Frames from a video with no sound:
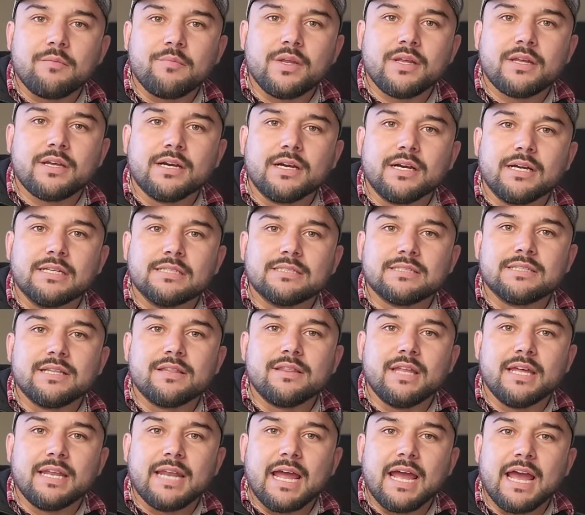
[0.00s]
because
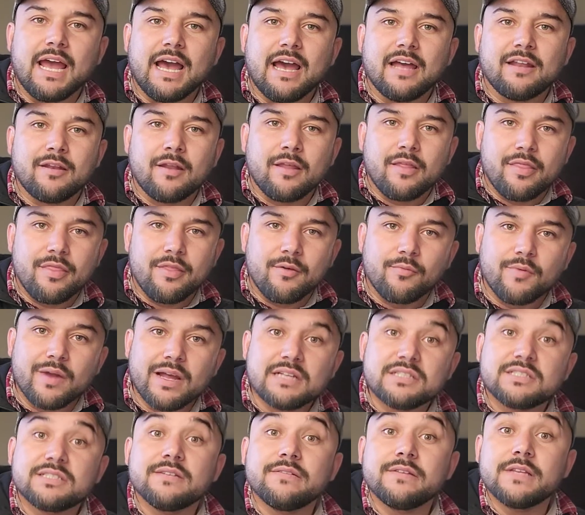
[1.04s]
then I had the
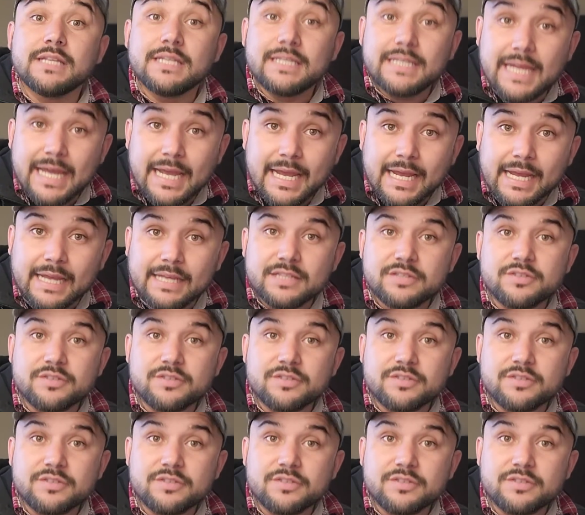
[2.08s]
rest of the day